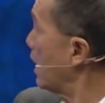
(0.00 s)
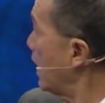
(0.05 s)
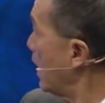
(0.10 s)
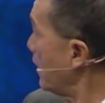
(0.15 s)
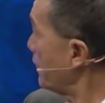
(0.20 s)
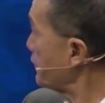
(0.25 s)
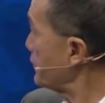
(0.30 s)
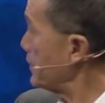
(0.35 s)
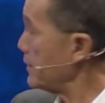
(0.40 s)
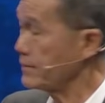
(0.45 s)

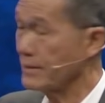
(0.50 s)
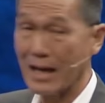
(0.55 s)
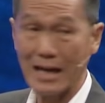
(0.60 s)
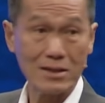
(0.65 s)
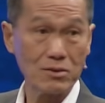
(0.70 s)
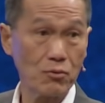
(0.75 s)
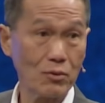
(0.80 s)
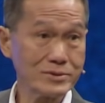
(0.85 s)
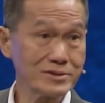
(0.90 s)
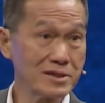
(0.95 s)
After
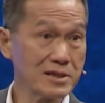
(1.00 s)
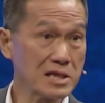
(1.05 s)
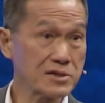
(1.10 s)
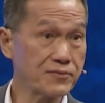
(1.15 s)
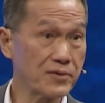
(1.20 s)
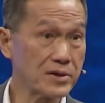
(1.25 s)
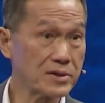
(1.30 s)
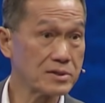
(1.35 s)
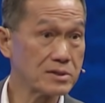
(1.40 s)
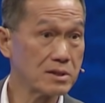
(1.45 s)
nine, what's the next
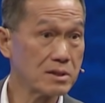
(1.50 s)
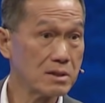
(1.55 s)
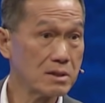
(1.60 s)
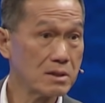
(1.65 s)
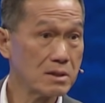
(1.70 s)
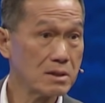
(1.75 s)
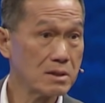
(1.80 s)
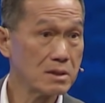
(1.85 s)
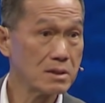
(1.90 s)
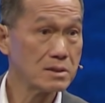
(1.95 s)
verse?
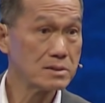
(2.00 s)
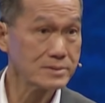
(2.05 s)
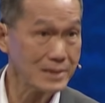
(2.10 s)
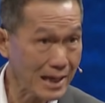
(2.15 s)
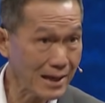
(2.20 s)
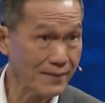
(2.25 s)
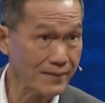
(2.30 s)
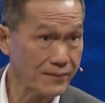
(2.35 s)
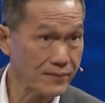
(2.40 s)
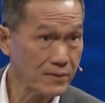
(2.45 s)

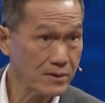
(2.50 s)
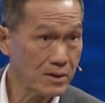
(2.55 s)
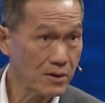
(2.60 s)
ten.